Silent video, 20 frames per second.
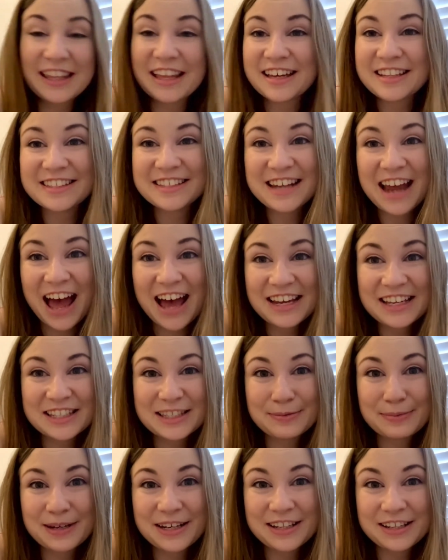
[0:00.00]
that snack. It's
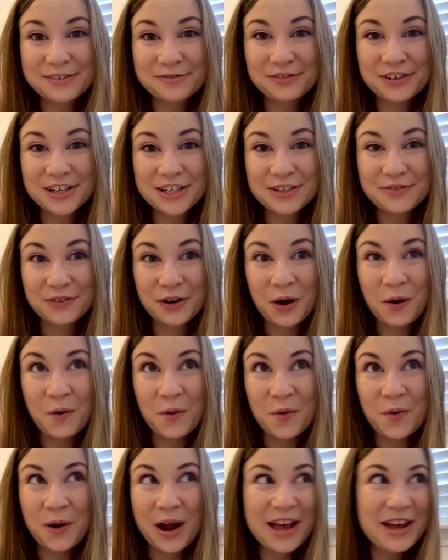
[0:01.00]
been in the fridge for
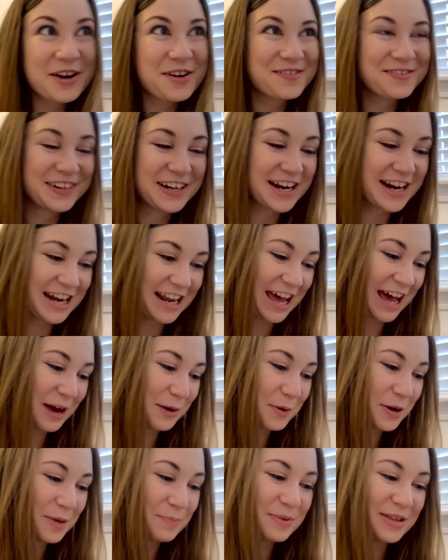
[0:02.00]
way over an
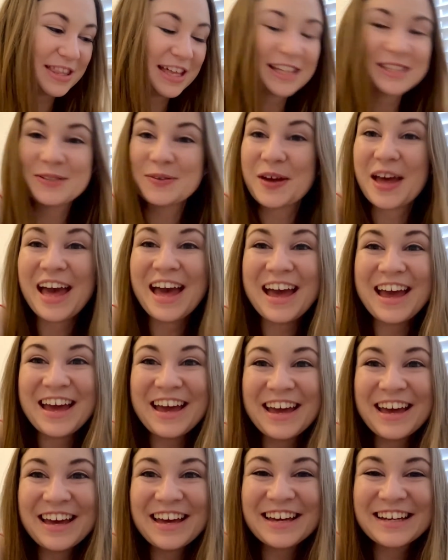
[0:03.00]
hour, but that's
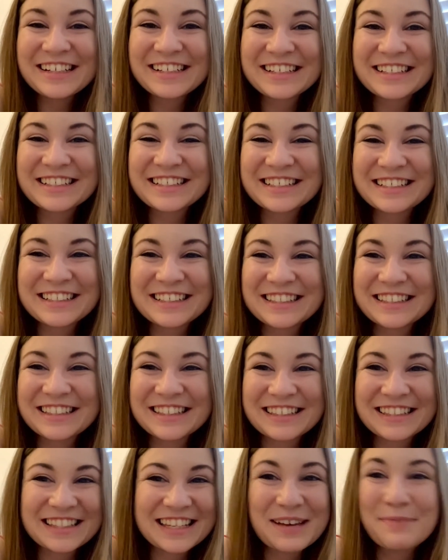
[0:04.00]
okay.
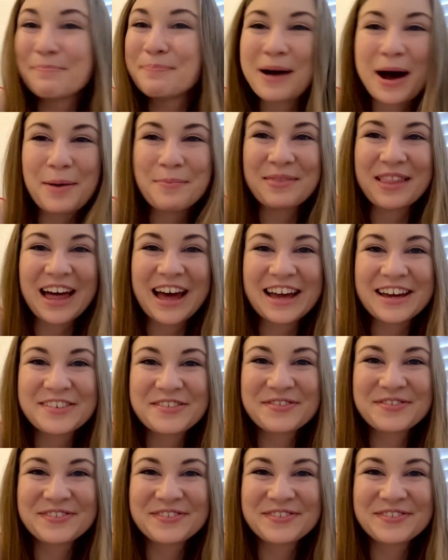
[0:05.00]
Mom life.